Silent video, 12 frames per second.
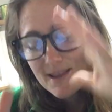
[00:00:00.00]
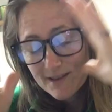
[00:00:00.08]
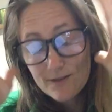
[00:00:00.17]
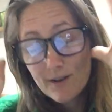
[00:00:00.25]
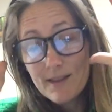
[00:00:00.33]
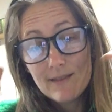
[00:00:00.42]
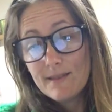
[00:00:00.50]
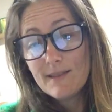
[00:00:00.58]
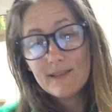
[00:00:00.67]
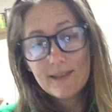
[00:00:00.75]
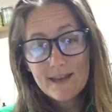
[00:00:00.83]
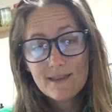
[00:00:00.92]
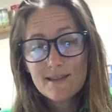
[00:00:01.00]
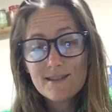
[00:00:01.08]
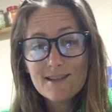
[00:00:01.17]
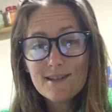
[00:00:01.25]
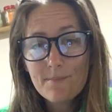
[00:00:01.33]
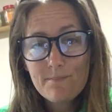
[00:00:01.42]
So, like, this
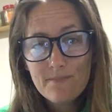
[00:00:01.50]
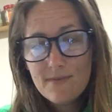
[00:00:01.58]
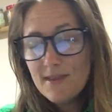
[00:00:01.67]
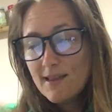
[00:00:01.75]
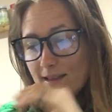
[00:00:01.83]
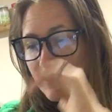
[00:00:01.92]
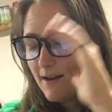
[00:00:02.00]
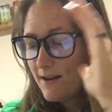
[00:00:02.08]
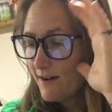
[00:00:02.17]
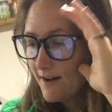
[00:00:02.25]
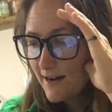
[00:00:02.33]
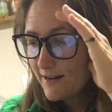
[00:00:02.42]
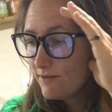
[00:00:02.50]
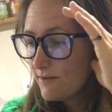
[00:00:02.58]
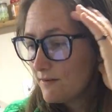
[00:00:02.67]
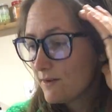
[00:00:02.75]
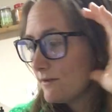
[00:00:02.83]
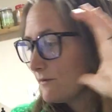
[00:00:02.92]
is the I don't
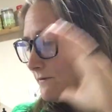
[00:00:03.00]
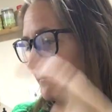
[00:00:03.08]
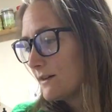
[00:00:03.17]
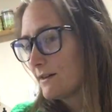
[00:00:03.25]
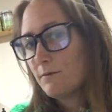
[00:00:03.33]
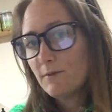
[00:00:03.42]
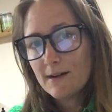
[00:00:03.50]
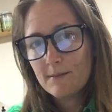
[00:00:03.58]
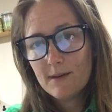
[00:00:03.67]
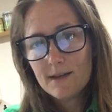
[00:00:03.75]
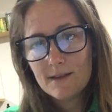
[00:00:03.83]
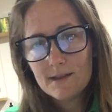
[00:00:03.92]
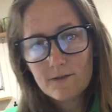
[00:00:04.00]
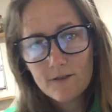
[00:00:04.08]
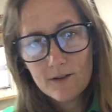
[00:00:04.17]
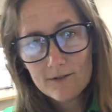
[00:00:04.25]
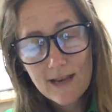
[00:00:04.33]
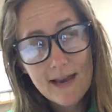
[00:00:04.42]
even know fucking why I'm making this
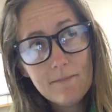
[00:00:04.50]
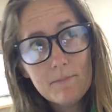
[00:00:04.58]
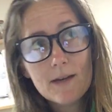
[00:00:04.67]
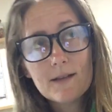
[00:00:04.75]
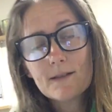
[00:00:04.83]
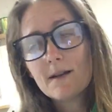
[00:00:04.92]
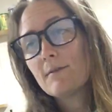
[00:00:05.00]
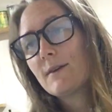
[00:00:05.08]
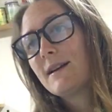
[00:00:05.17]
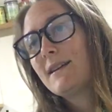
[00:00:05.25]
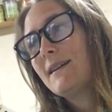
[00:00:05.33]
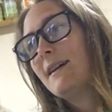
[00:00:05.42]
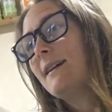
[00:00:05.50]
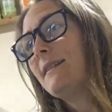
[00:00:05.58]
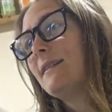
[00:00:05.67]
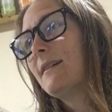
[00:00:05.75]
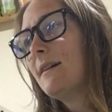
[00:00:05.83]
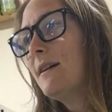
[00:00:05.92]
video. It's 8 minutes already,
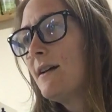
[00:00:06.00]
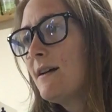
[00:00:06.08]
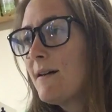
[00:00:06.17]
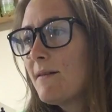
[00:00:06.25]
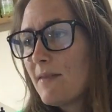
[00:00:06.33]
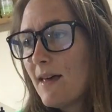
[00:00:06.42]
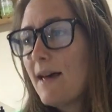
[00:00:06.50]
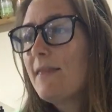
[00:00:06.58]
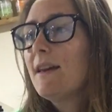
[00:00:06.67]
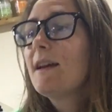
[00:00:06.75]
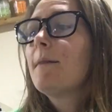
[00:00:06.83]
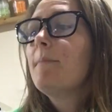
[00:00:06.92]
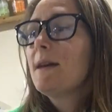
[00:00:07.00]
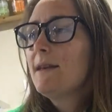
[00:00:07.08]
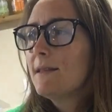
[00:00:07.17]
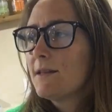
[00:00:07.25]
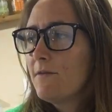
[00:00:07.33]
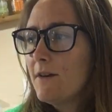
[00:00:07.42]
and I think I'm making
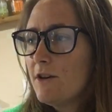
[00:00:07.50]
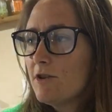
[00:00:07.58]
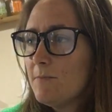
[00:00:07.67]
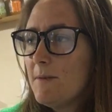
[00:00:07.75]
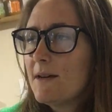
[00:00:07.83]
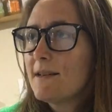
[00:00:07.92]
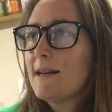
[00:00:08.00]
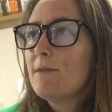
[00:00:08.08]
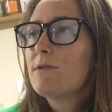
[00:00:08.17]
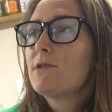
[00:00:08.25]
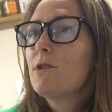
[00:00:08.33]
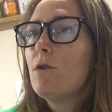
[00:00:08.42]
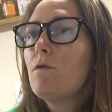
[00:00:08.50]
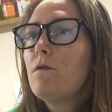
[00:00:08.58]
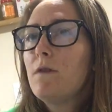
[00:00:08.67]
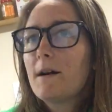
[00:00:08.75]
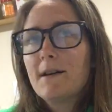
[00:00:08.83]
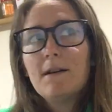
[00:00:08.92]
this video is because I was so
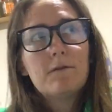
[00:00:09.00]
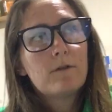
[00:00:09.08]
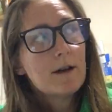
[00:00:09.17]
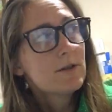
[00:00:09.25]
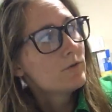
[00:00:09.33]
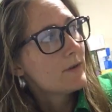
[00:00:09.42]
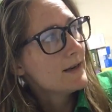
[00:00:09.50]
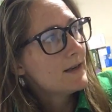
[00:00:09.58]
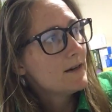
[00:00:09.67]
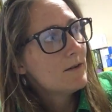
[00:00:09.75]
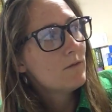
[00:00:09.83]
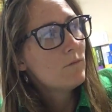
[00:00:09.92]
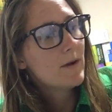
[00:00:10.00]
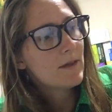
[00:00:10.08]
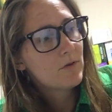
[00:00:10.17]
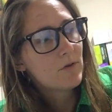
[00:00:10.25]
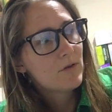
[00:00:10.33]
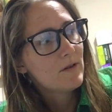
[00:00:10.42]
fucking frustrated with,
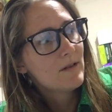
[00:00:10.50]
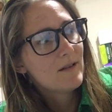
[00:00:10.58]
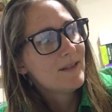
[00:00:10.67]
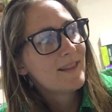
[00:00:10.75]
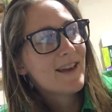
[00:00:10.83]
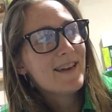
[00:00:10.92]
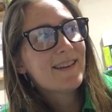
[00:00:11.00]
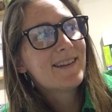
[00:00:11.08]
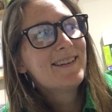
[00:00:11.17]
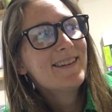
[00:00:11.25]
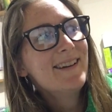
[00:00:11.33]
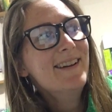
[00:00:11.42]
like,